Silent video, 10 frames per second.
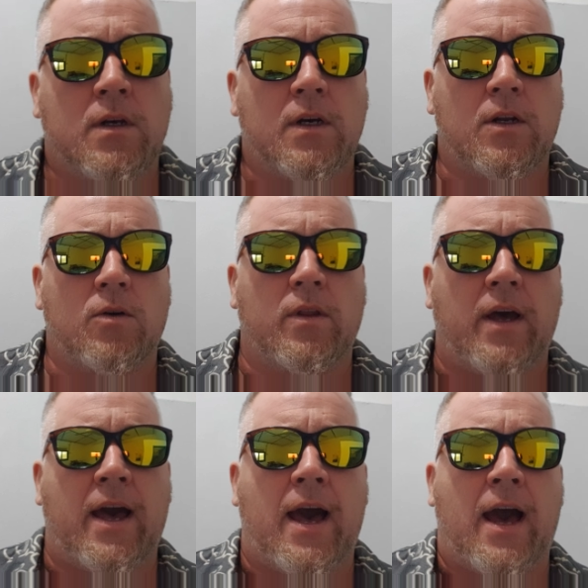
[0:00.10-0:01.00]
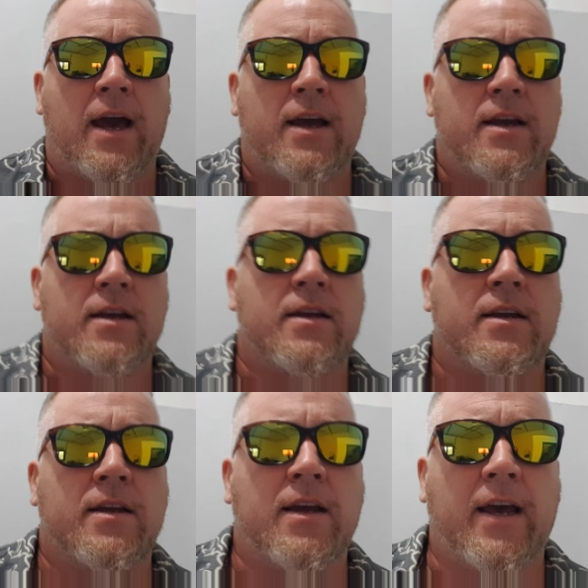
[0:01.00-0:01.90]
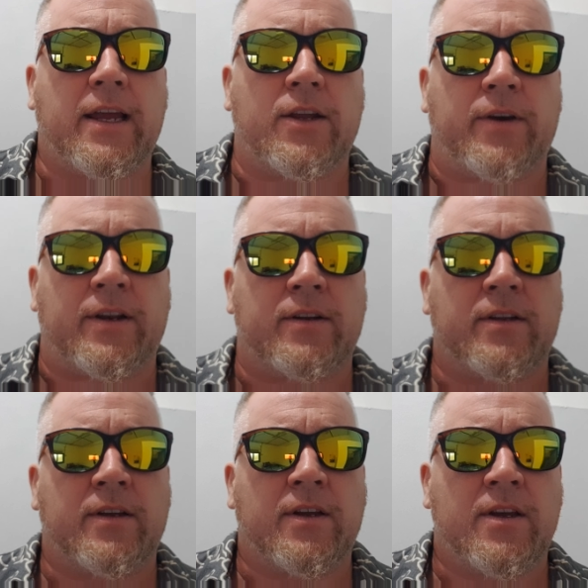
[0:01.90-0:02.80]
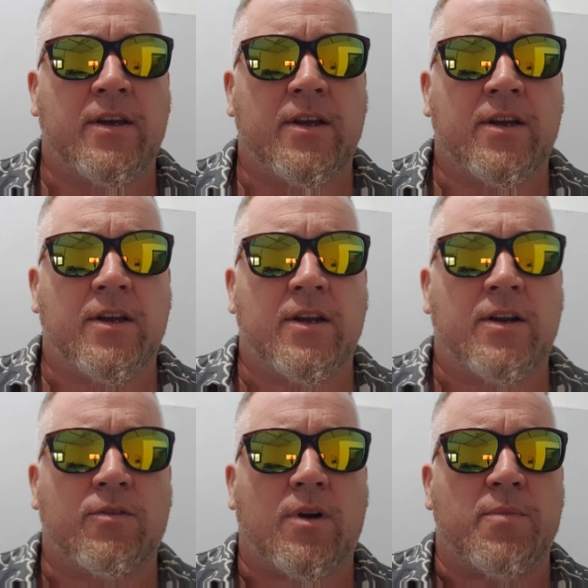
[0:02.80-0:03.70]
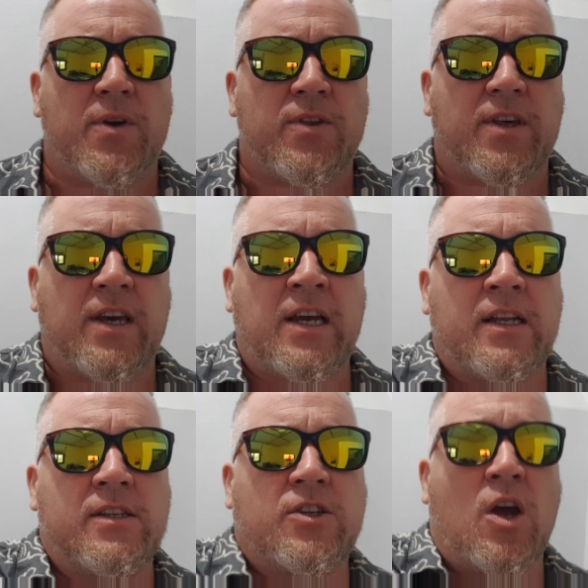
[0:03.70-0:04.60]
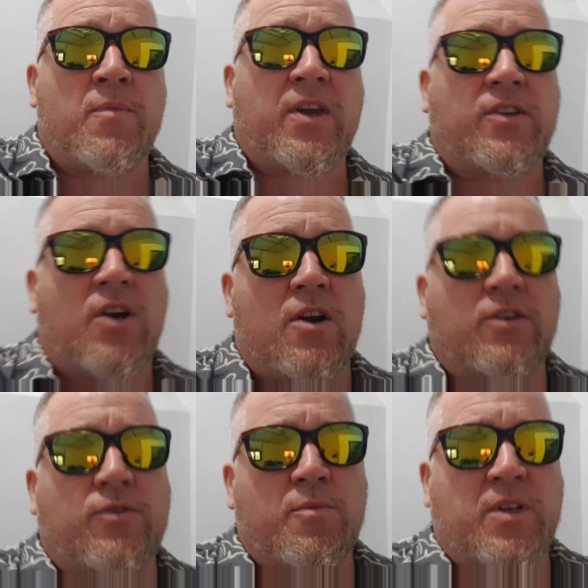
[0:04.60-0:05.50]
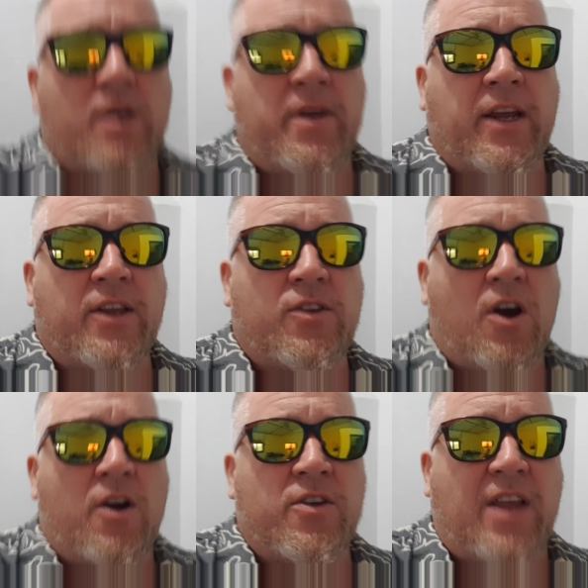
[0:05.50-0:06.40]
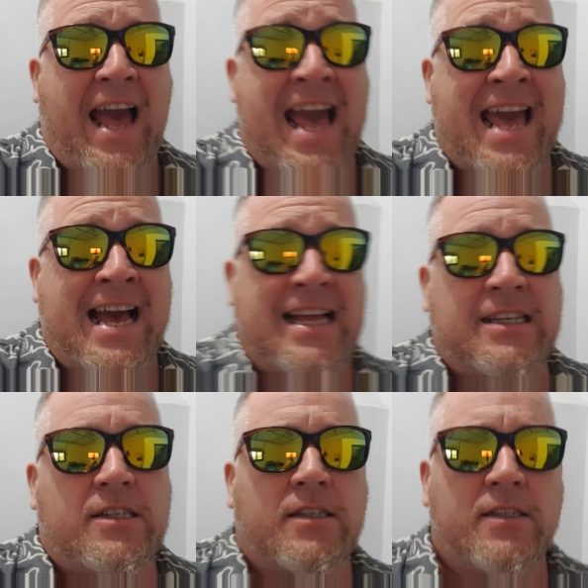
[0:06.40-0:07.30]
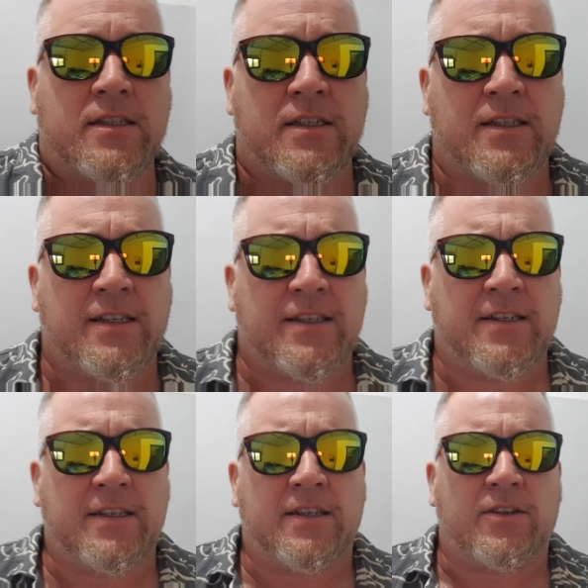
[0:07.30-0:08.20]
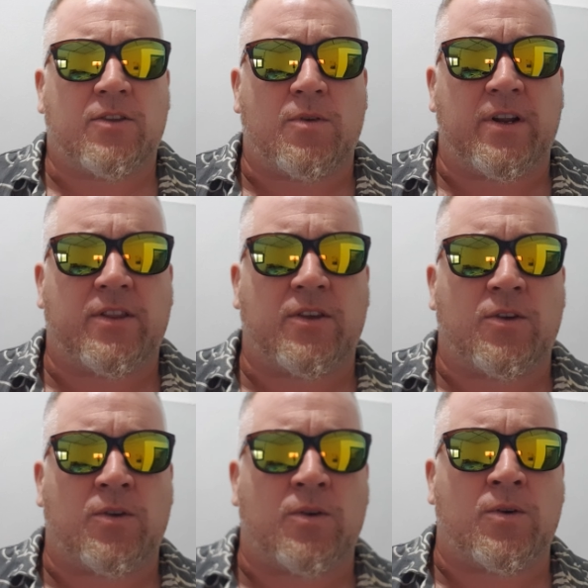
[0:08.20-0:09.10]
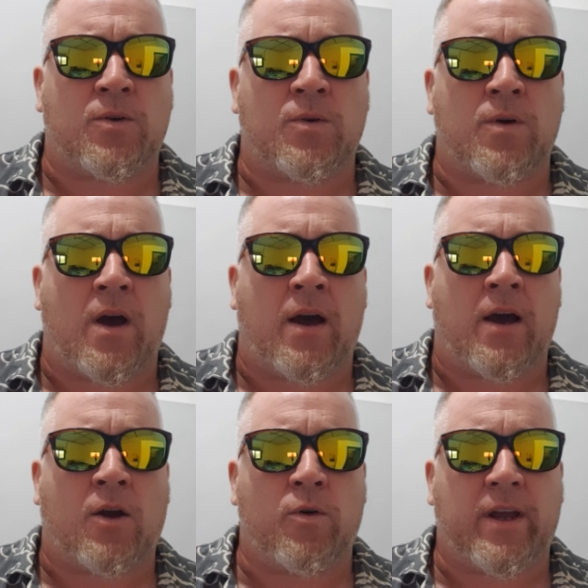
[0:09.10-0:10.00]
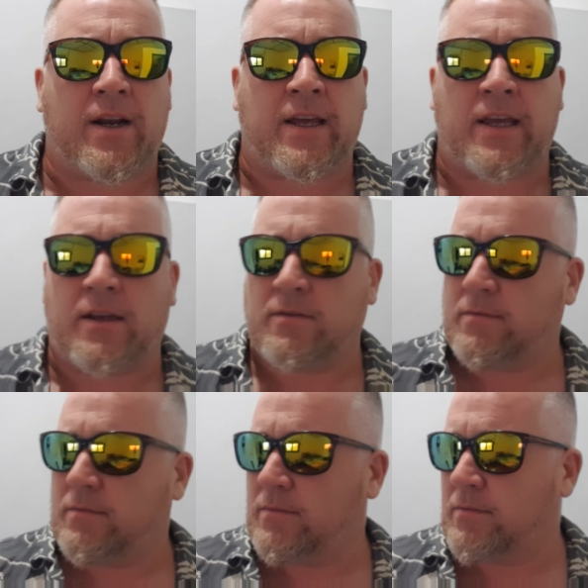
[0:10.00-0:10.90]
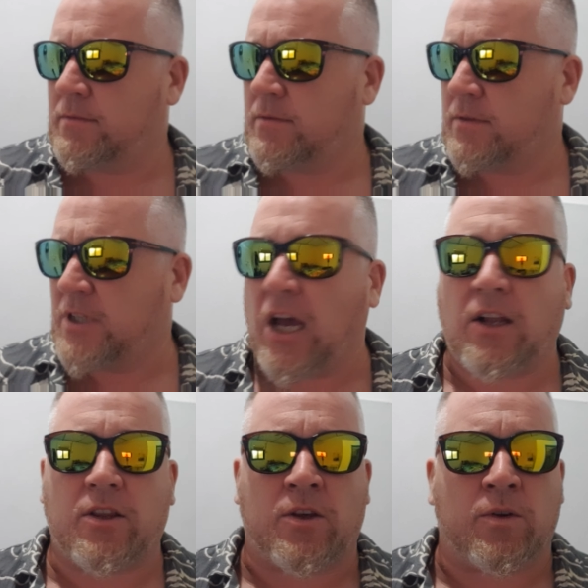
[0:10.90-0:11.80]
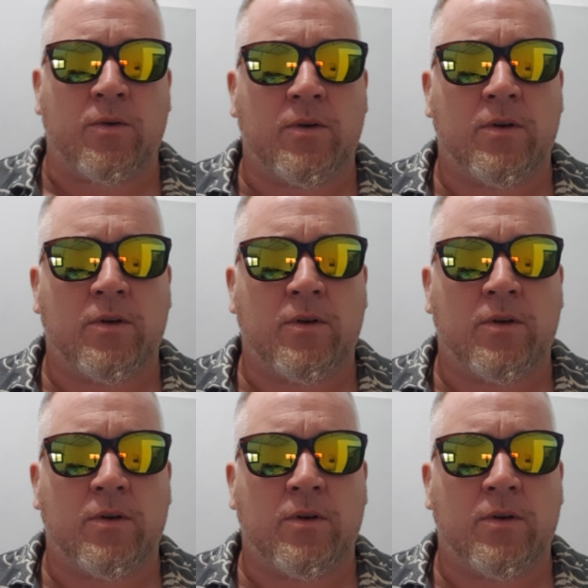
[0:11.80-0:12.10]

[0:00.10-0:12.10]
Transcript: Hello there. How you doing? Rob Mills here, Diamond guitarist, former Diamond Head guitarist, and just wanted to uh, quickly tell you